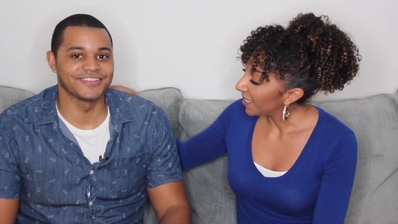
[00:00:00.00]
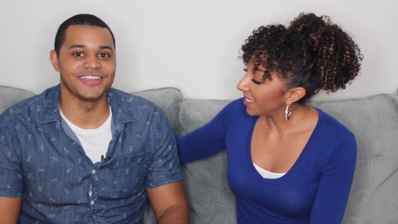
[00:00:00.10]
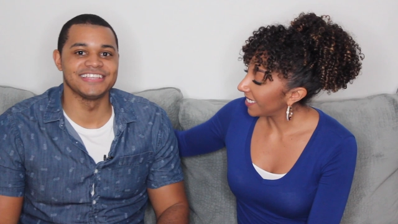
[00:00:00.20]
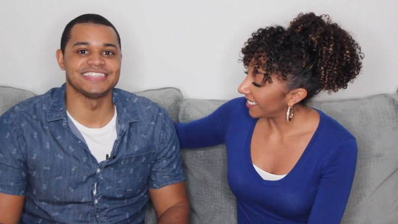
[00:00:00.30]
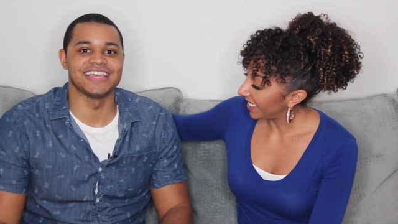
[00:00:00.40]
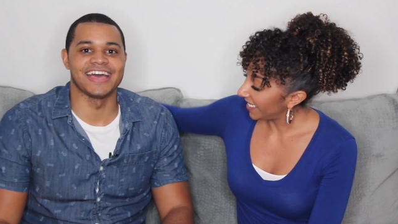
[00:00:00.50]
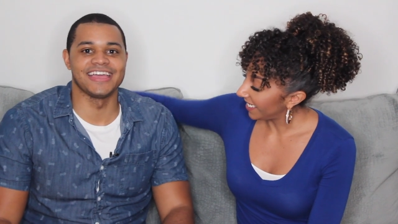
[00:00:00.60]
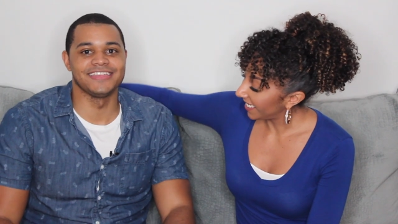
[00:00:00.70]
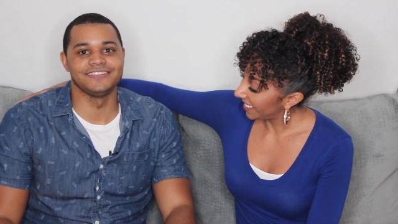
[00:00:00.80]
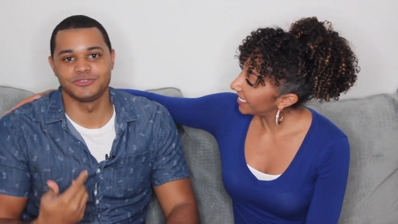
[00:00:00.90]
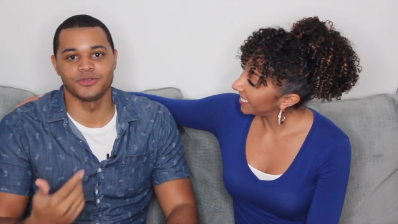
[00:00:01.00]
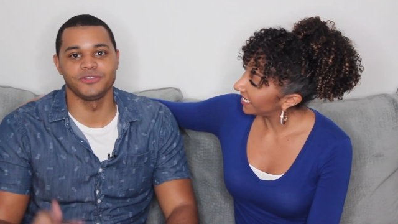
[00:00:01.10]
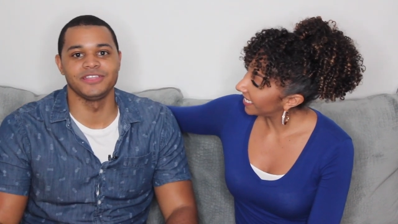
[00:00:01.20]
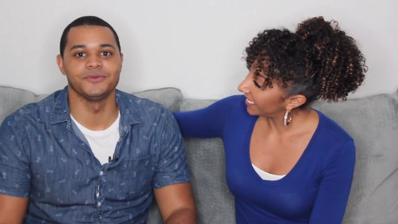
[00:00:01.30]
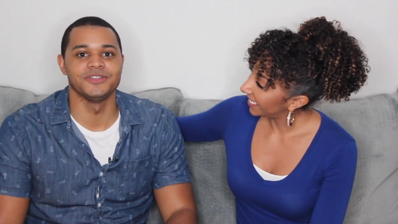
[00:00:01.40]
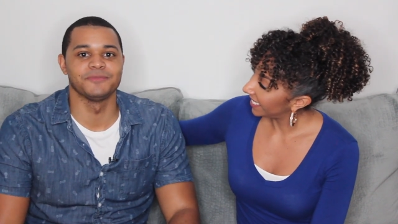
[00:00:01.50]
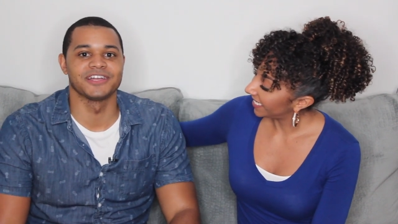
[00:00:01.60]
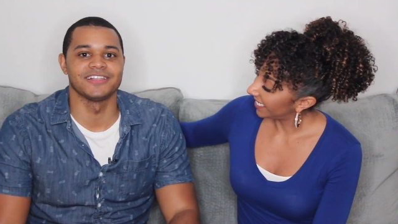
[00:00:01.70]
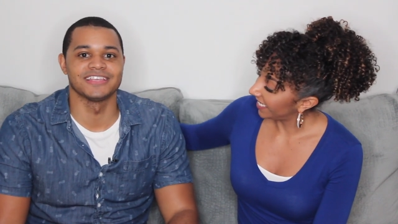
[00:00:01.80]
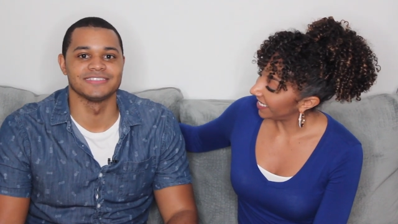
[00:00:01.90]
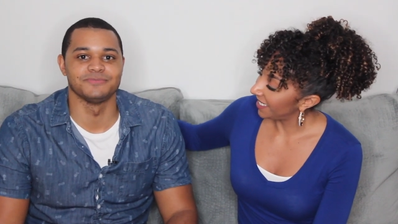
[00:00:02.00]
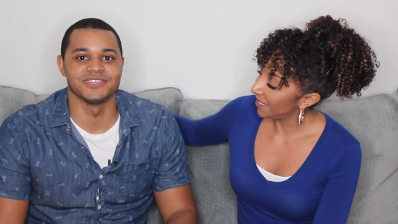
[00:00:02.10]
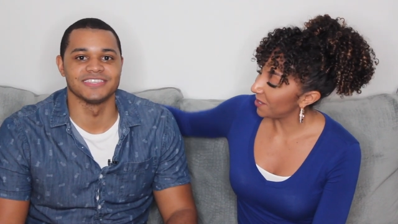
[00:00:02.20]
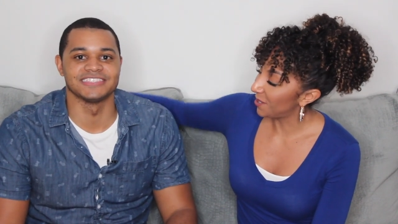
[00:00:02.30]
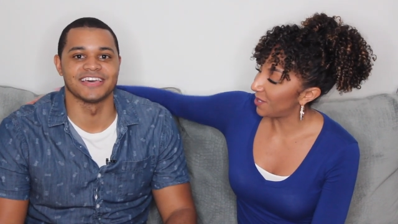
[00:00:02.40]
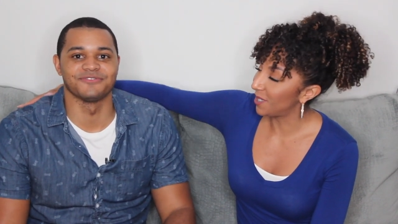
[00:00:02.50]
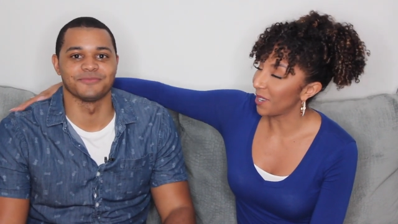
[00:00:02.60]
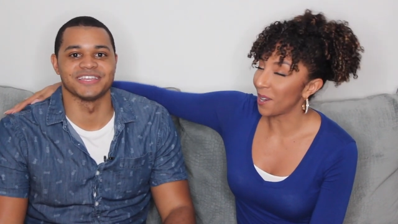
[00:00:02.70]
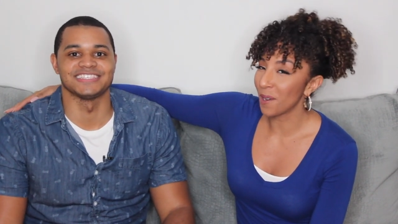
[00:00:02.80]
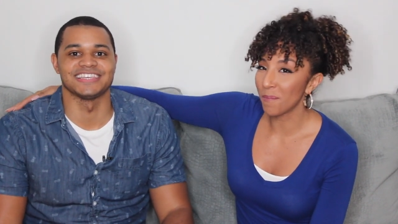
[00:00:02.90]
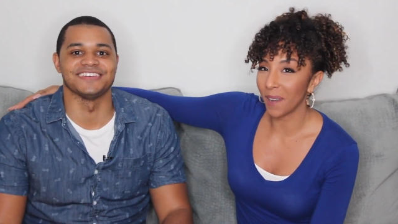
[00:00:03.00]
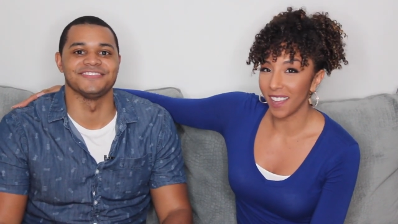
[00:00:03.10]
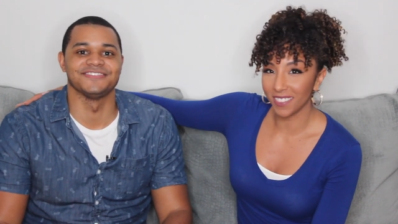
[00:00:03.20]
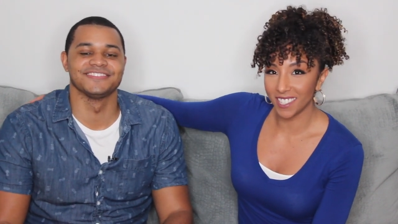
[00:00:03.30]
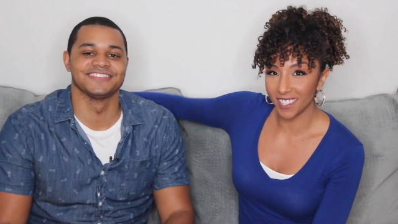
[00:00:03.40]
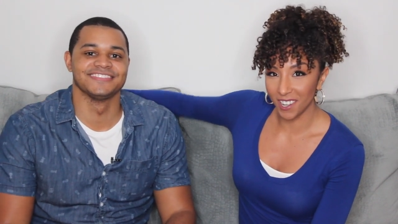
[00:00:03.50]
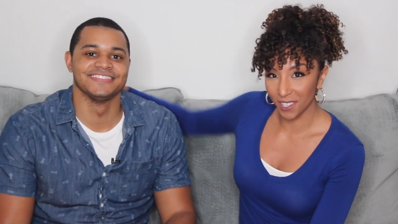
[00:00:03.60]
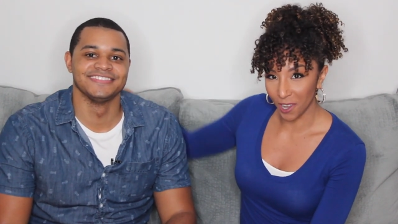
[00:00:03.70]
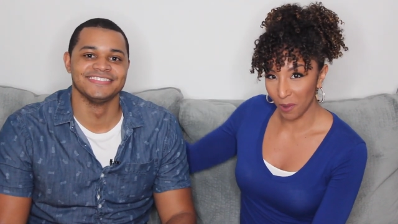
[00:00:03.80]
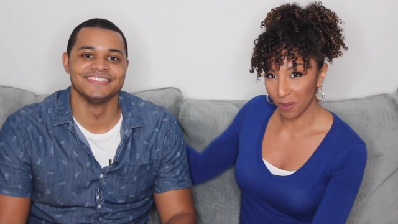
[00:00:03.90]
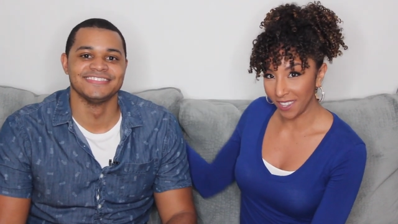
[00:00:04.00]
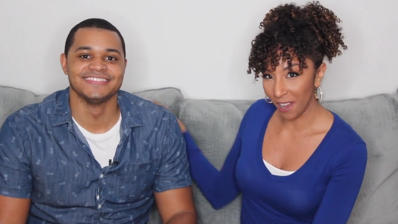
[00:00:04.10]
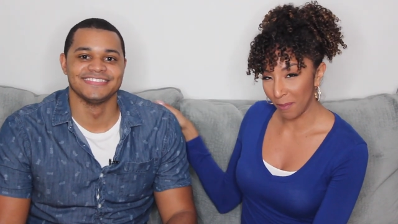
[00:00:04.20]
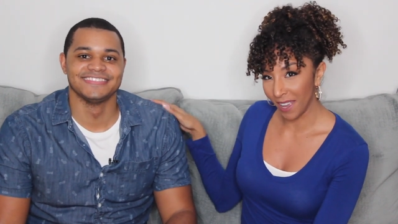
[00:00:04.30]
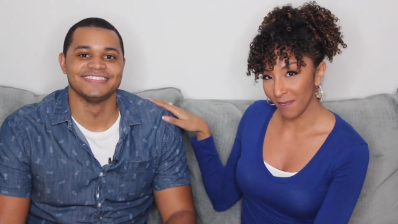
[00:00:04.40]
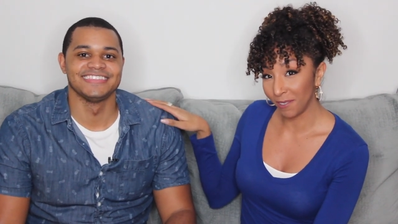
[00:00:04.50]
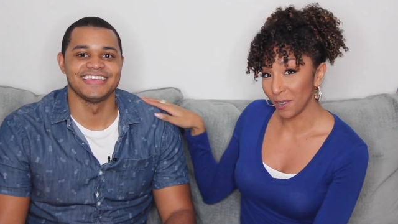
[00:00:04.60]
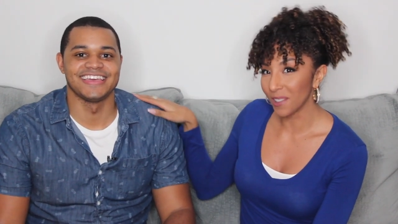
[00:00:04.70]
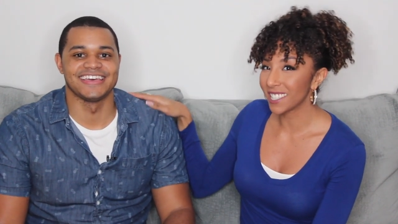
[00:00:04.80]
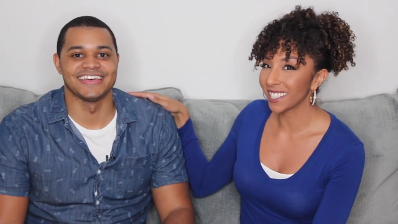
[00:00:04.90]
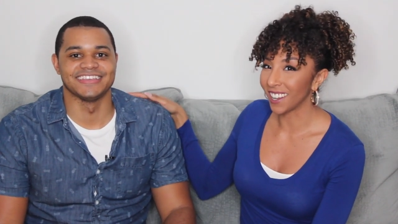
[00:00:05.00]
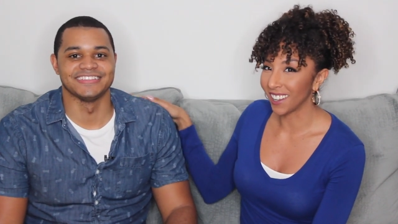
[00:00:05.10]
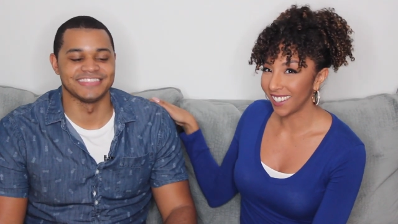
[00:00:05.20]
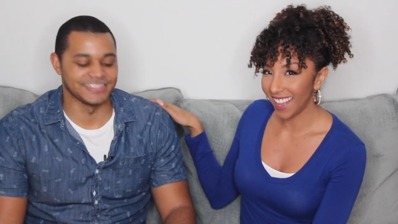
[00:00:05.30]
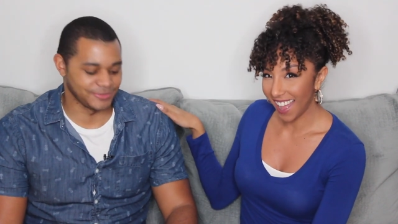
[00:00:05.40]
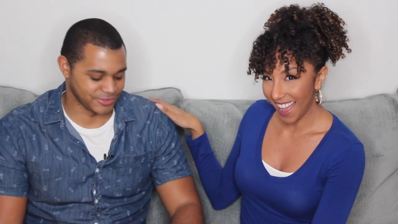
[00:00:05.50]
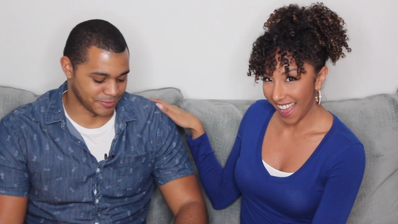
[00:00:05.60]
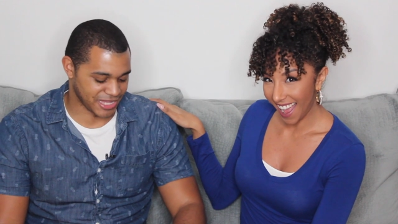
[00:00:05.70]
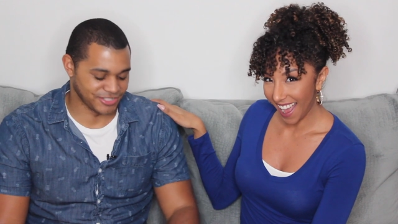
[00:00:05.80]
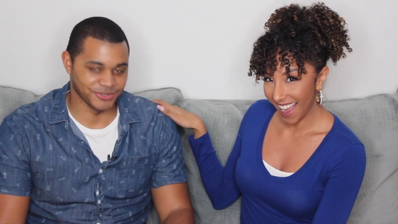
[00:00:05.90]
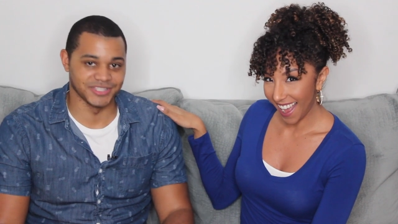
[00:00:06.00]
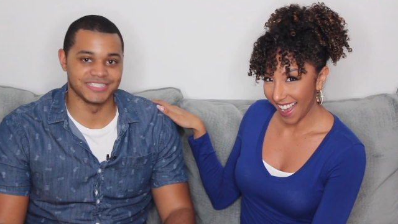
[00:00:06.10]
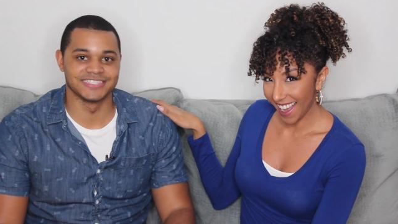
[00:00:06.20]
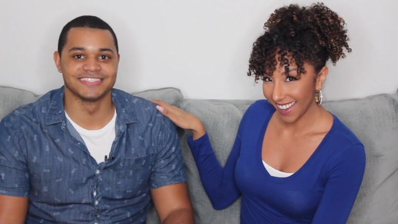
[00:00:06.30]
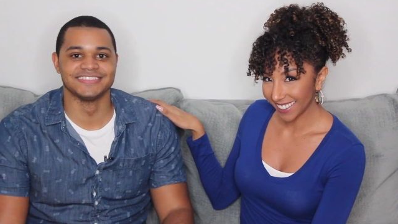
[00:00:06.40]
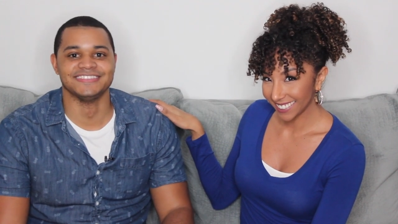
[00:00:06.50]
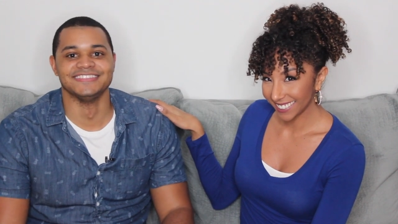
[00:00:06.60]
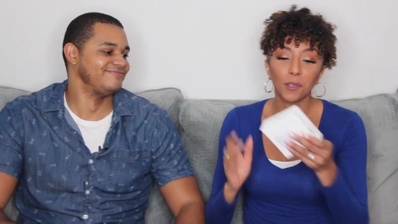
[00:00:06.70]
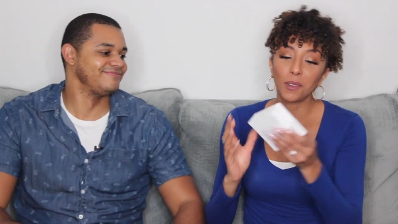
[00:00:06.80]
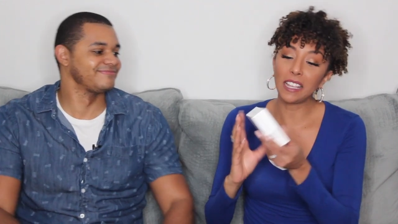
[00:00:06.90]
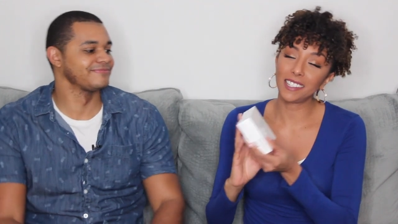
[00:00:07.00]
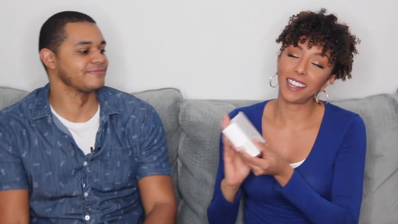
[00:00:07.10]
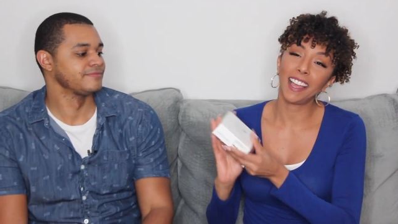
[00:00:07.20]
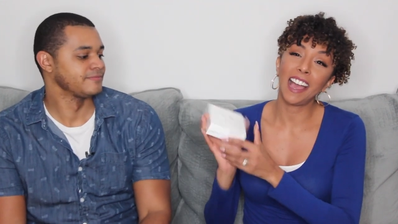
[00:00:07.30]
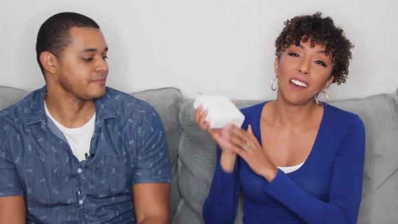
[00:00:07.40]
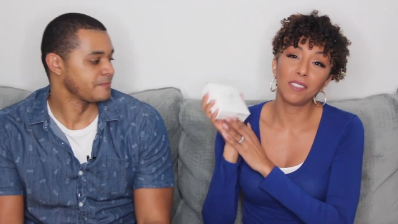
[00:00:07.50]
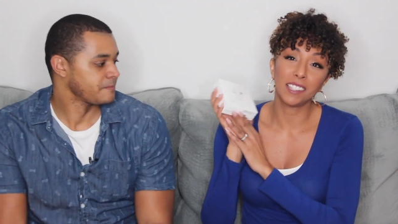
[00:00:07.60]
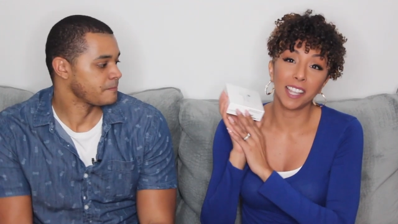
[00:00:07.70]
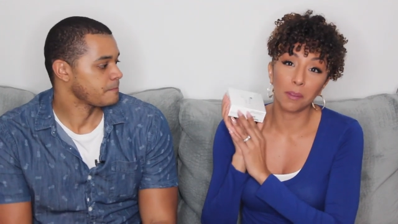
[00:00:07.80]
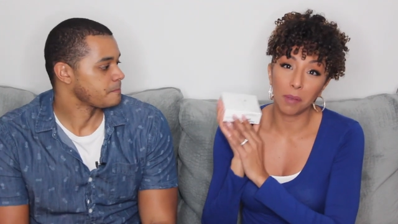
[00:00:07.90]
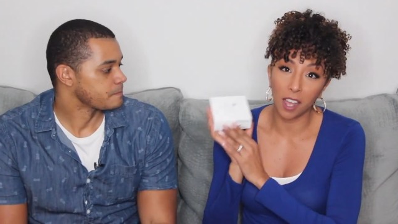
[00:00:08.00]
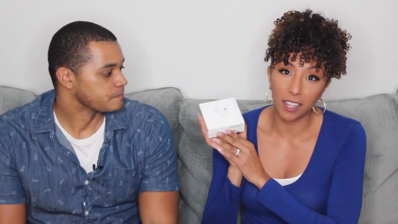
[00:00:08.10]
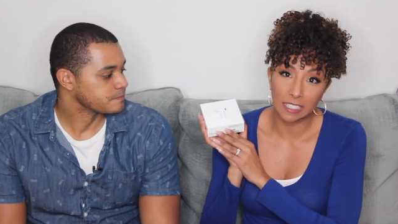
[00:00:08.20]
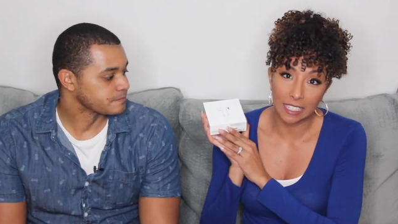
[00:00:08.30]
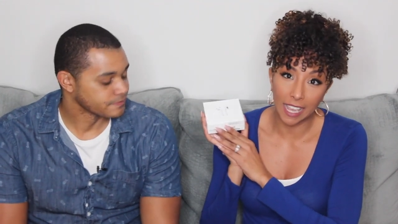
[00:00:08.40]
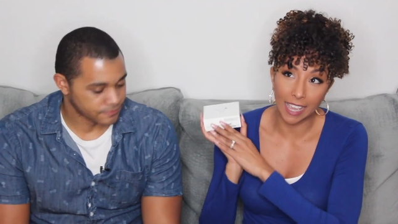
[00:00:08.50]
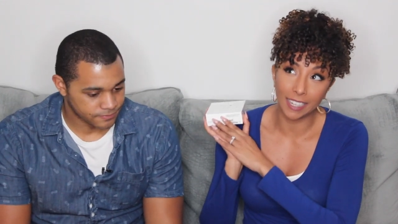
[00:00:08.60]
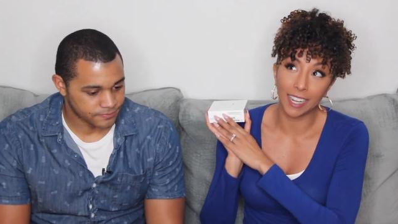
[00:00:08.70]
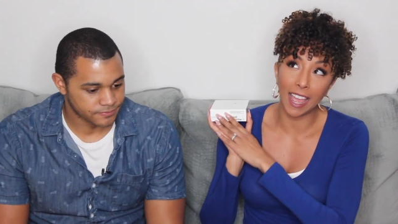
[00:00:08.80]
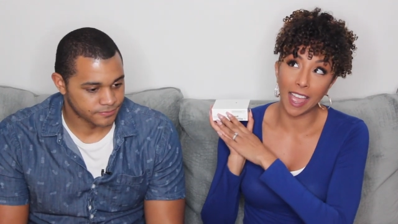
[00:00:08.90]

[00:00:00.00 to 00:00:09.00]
Speaker 1: it's crazy. I totally went in my closet and picked you this out so for myself. You so bought
Speaker 2: this on your own without my influence yeah, at all?
Speaker 1: this was my choice.
Speaker 2: The reason I have these AirPods and